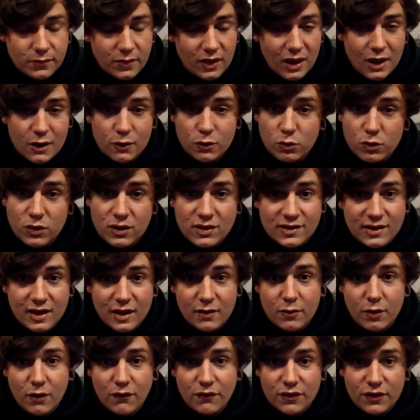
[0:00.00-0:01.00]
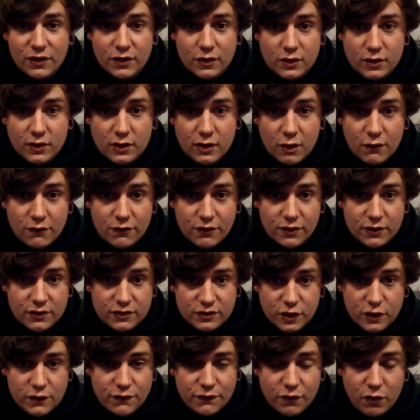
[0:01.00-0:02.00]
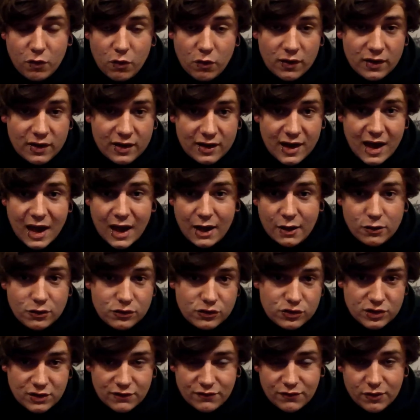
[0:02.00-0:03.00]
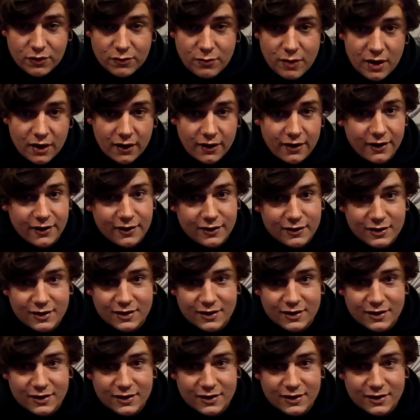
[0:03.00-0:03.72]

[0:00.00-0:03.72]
and all he did off the sofa or couch, if you're in America,